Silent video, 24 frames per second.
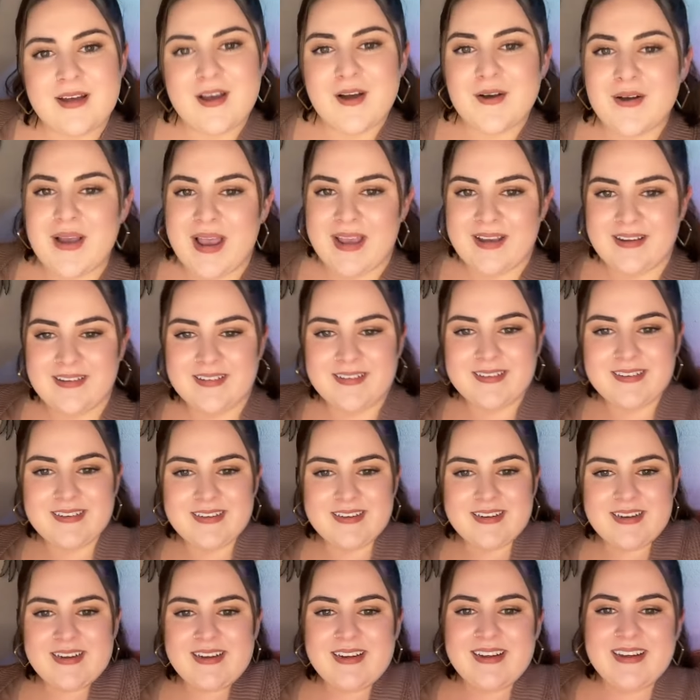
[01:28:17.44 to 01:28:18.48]
Okay.
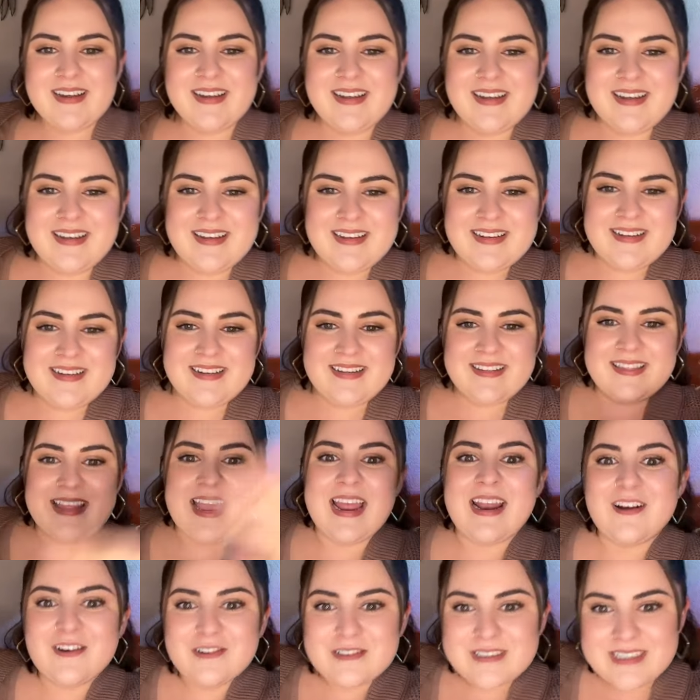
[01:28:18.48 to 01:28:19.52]

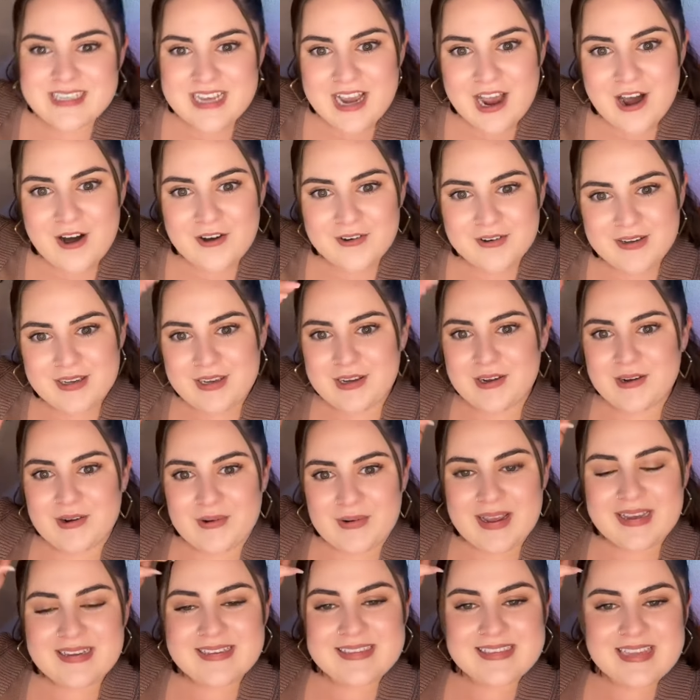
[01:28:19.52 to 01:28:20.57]
They don't tell
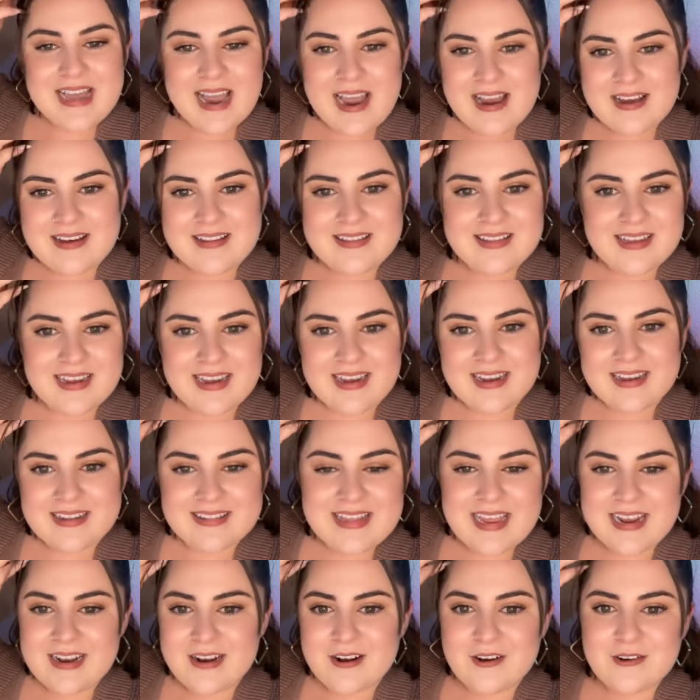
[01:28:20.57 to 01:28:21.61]
you. Exactly.
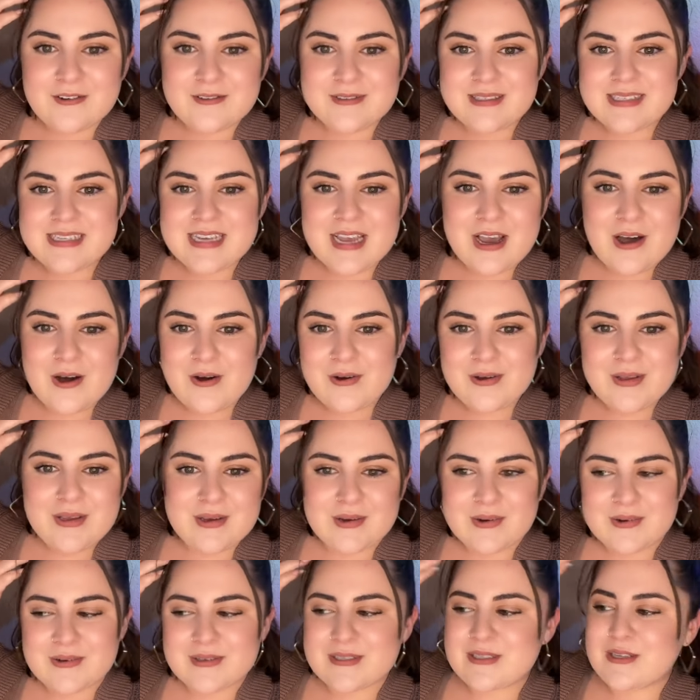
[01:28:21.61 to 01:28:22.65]
They don't tell
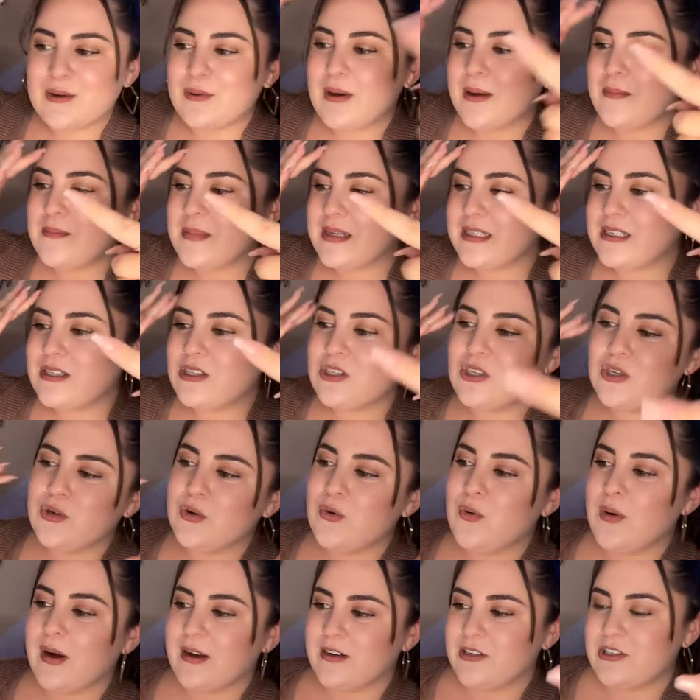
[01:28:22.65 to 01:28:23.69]
you. So I missed 2
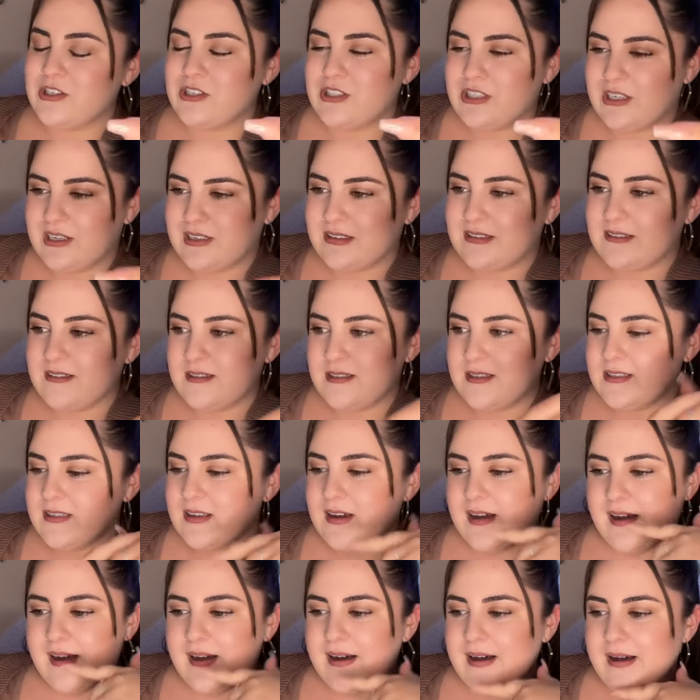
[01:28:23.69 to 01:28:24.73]
questions.
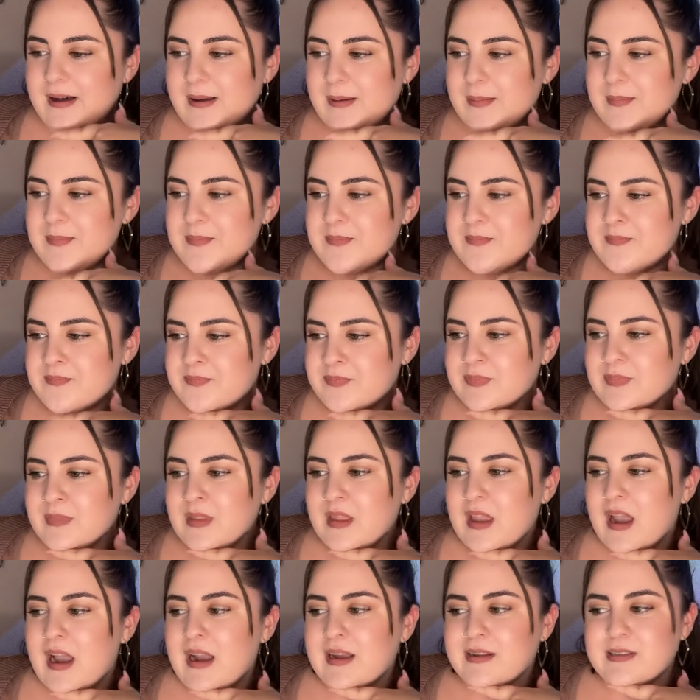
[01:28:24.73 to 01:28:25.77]

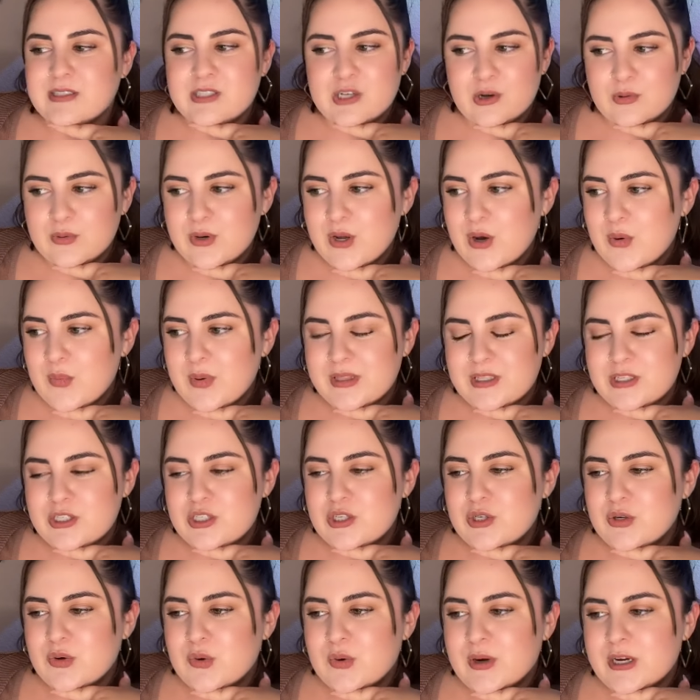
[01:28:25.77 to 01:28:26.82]
I don't know what the
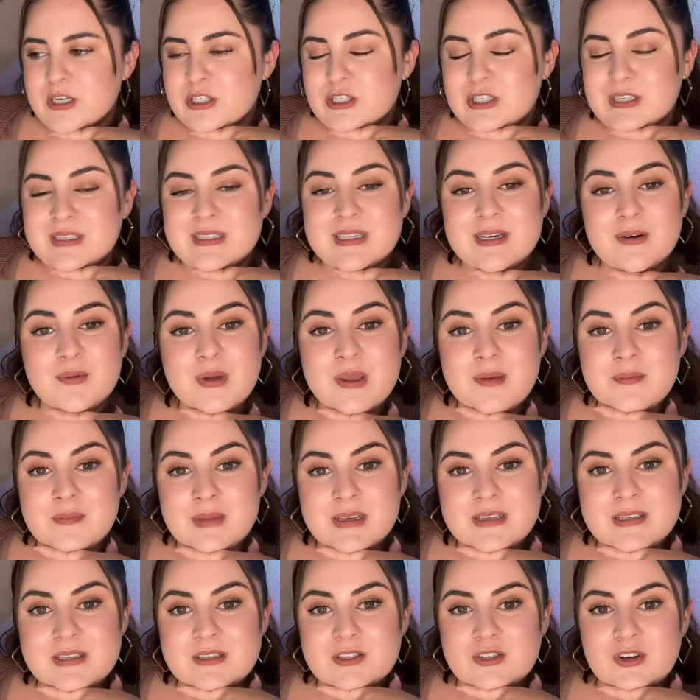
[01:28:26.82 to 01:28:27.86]
2 questions that we
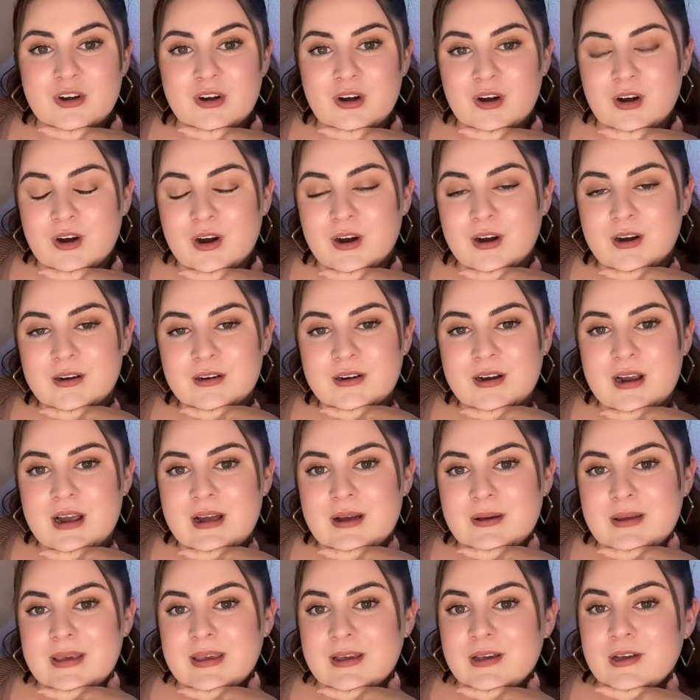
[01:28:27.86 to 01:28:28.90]
missed are.
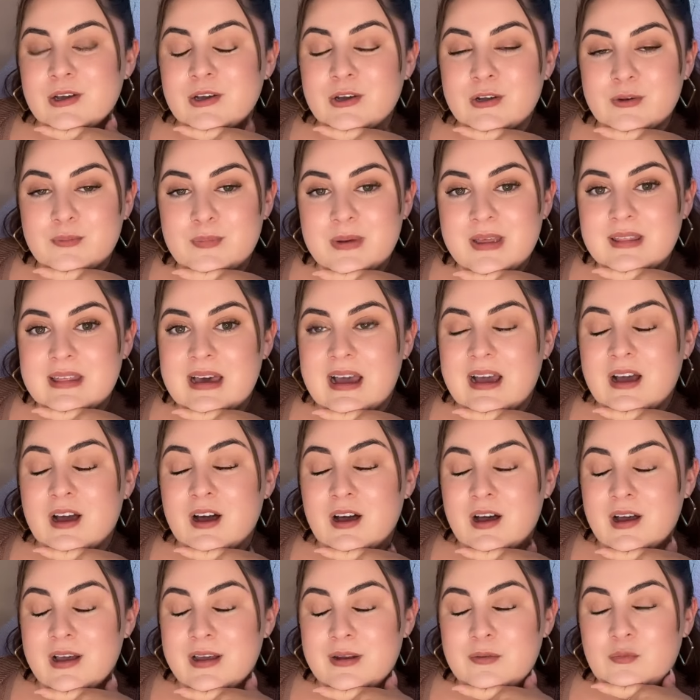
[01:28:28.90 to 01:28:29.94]
It could be that
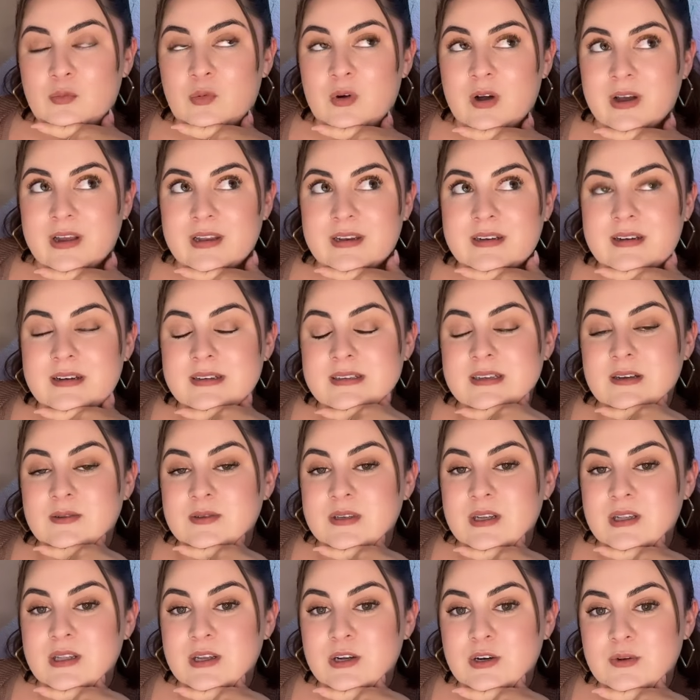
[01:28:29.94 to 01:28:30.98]
HUD one, because I
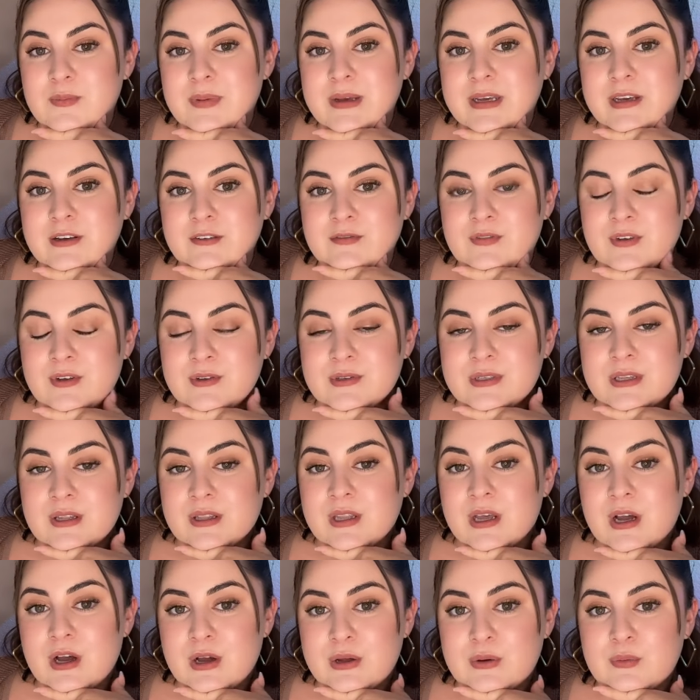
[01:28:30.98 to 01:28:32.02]
was a little bit confused
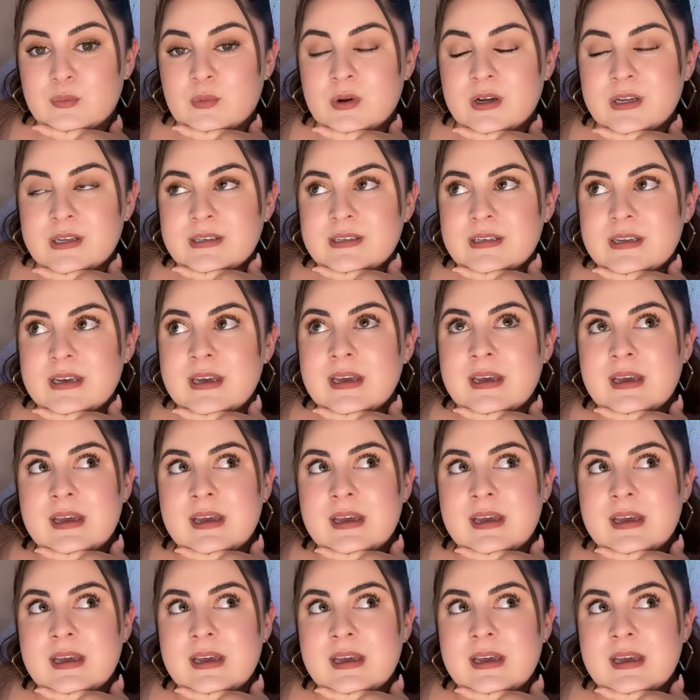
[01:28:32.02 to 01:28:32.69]
on the HUD one.